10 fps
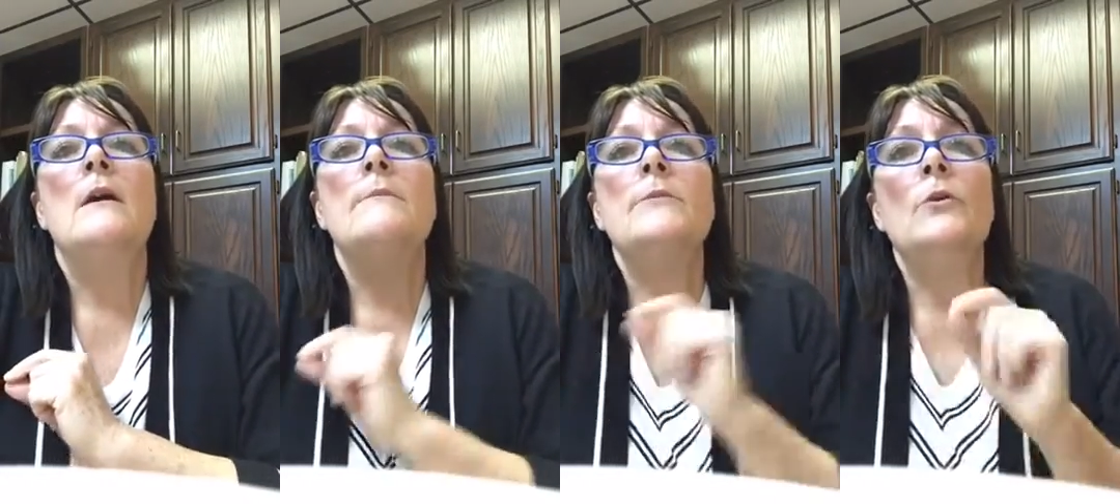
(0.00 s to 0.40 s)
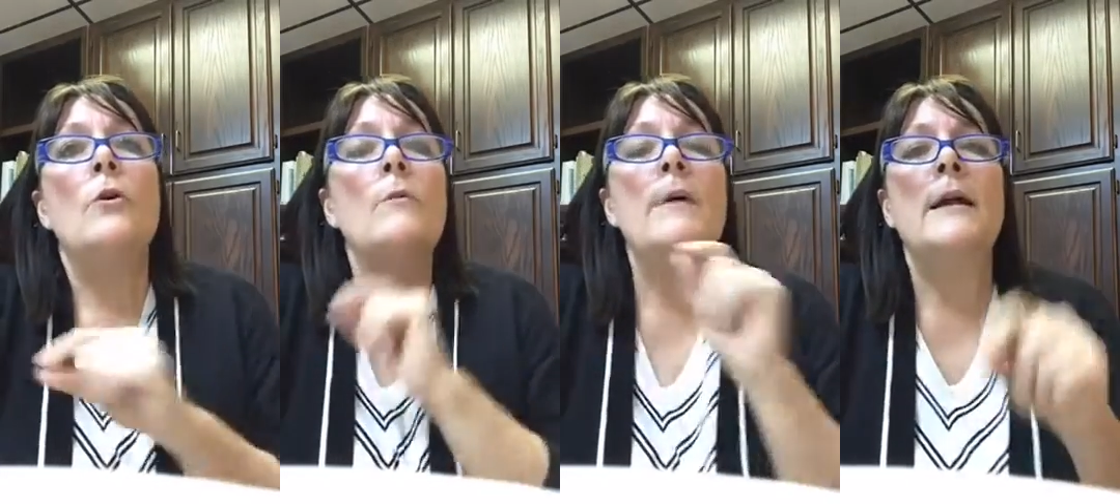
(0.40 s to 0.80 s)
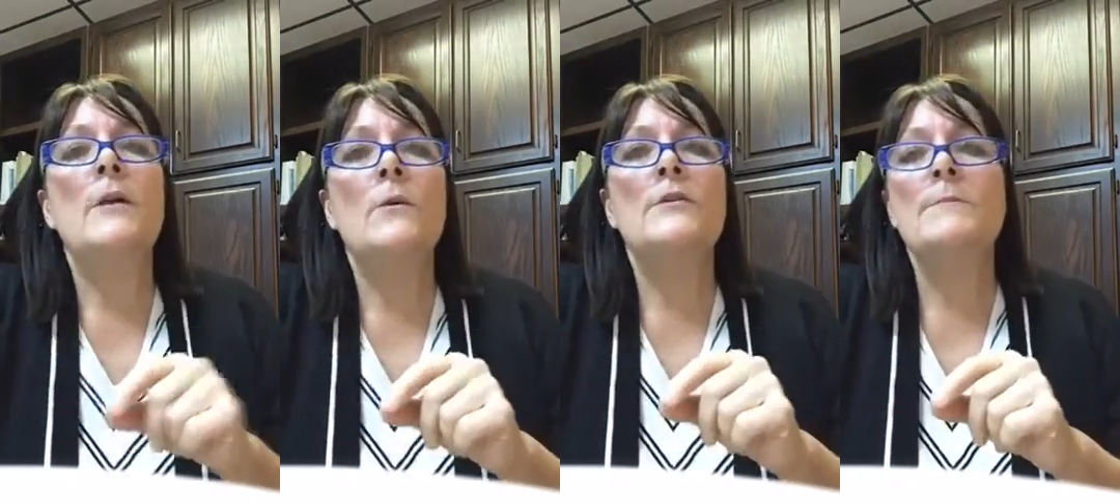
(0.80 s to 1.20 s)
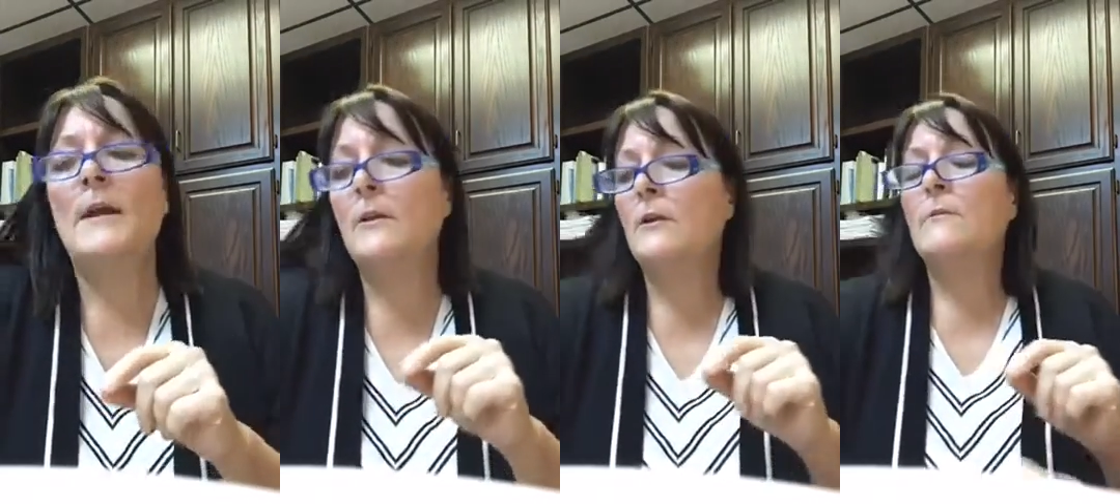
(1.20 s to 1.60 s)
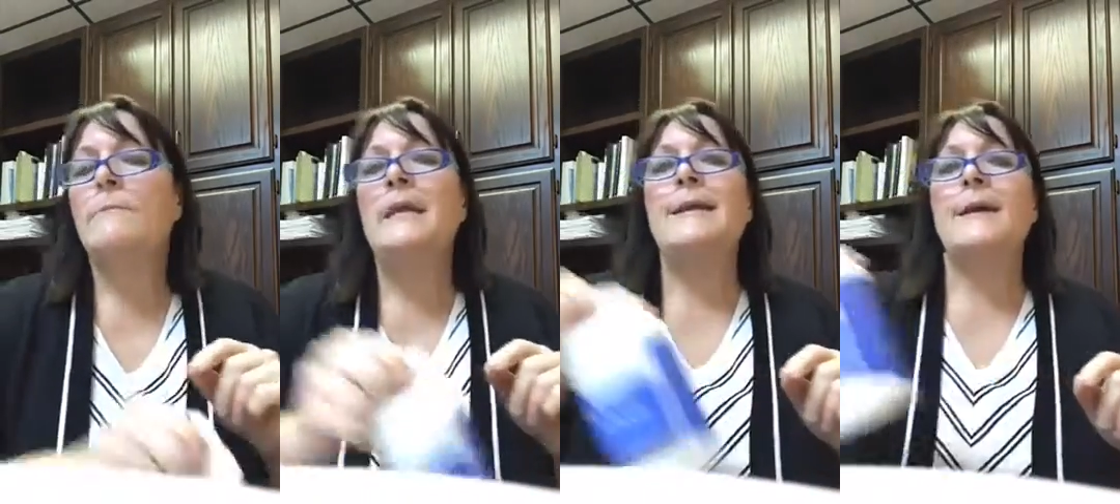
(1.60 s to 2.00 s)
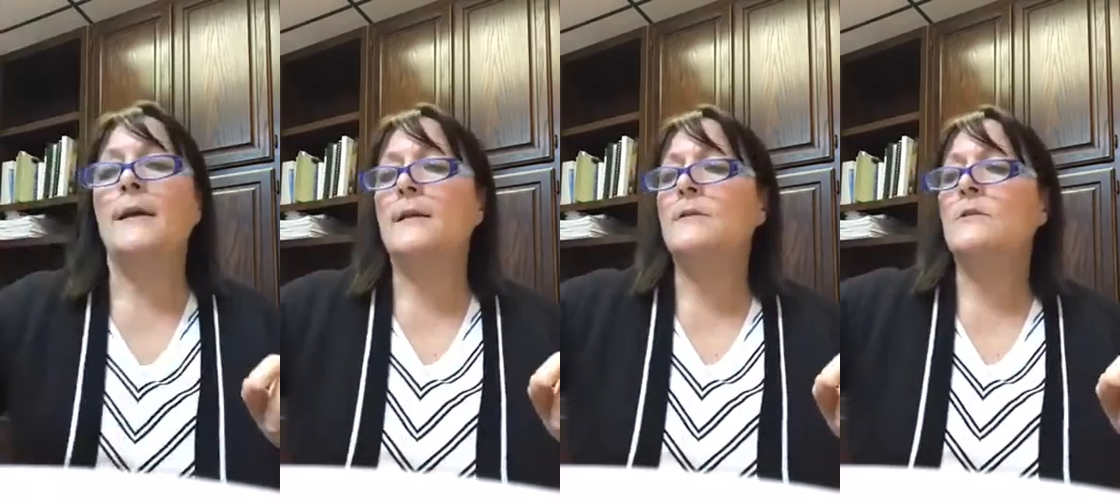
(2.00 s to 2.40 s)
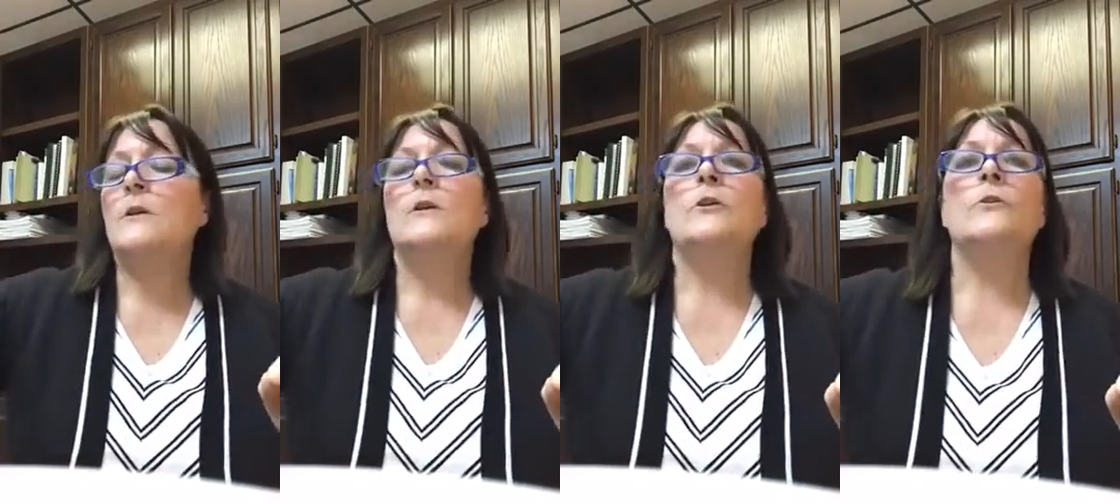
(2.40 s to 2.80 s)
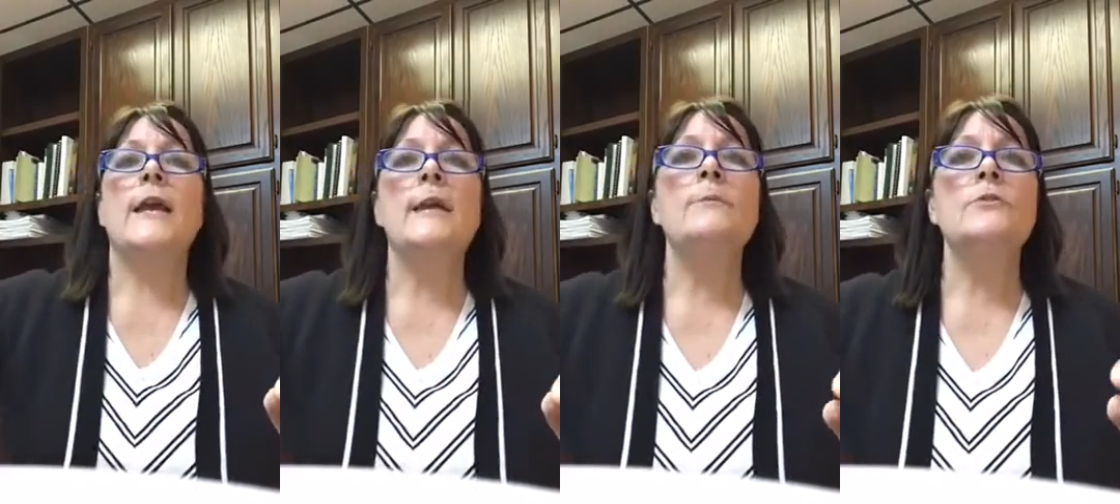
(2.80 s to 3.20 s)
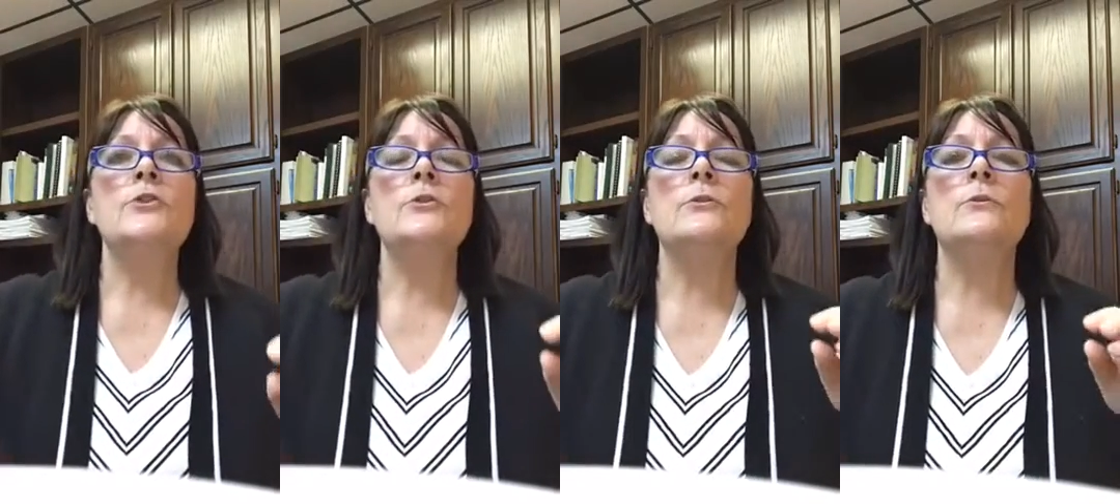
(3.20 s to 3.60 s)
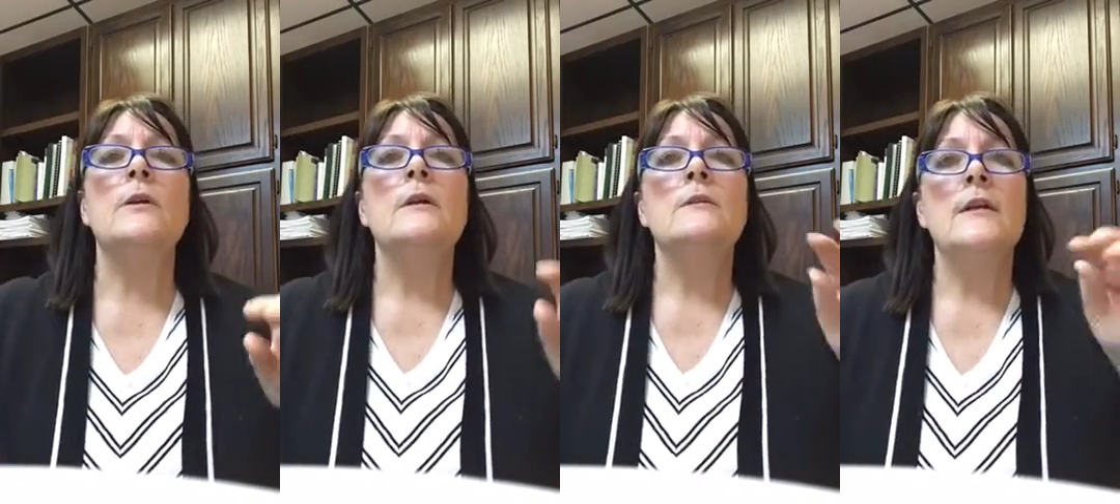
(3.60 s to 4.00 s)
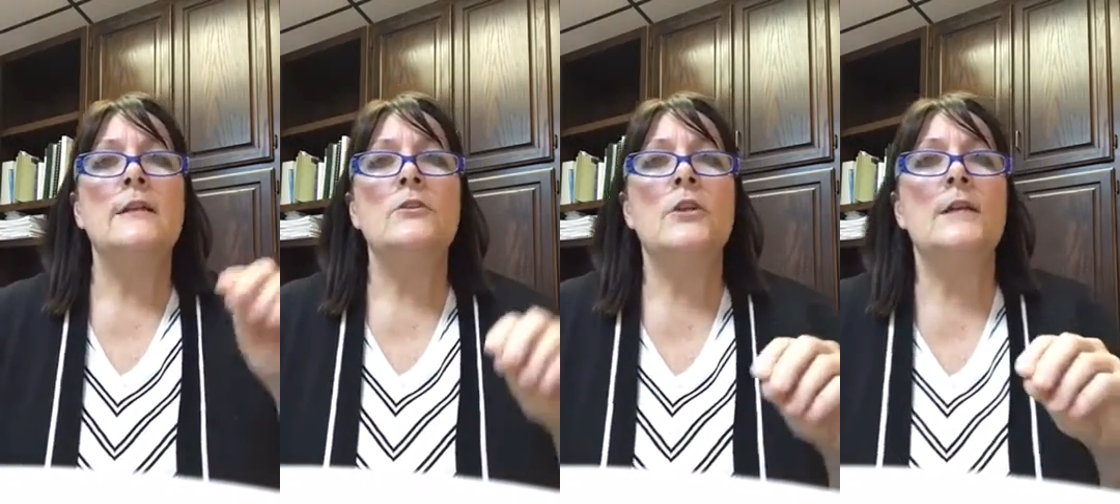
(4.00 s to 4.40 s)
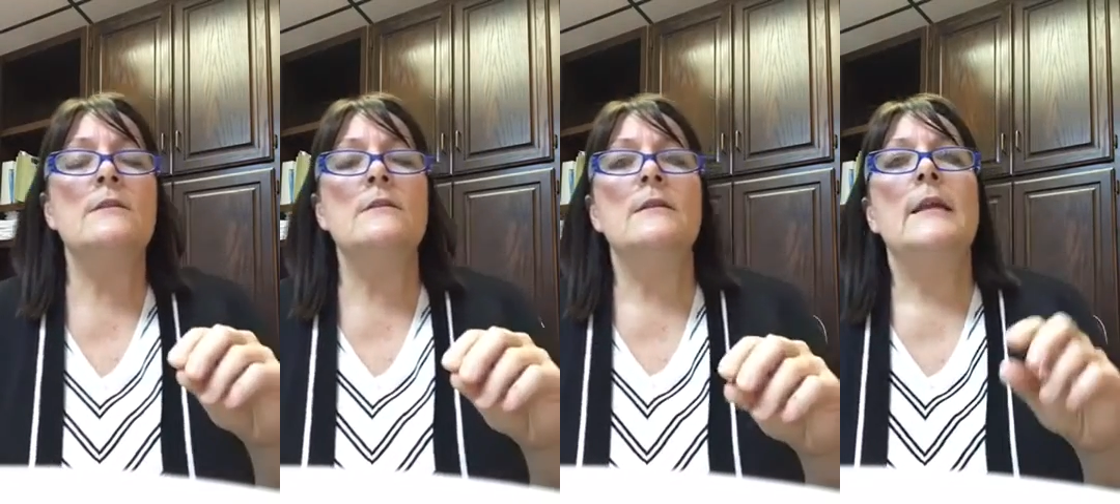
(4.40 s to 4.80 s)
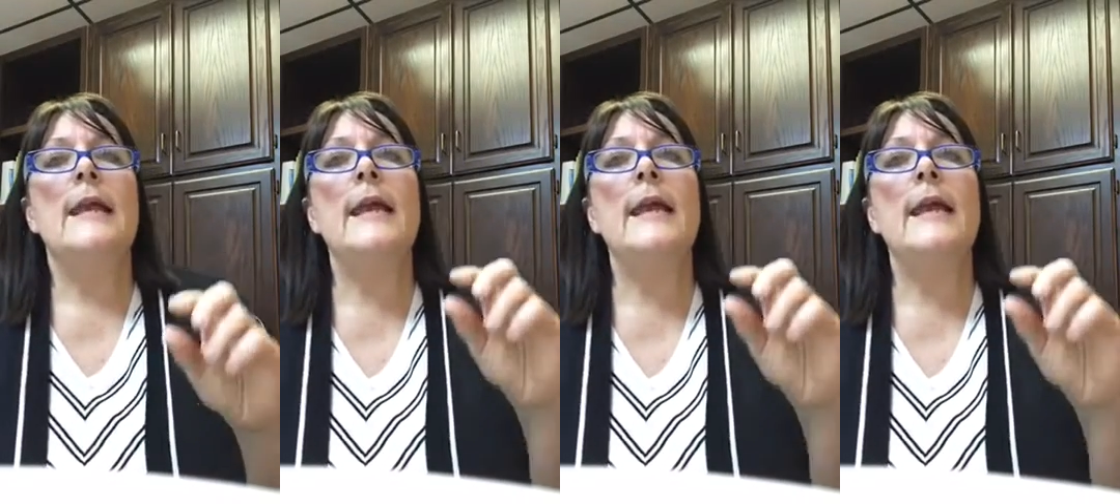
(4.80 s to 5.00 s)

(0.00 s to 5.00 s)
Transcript: your whole body works better because you're able to digest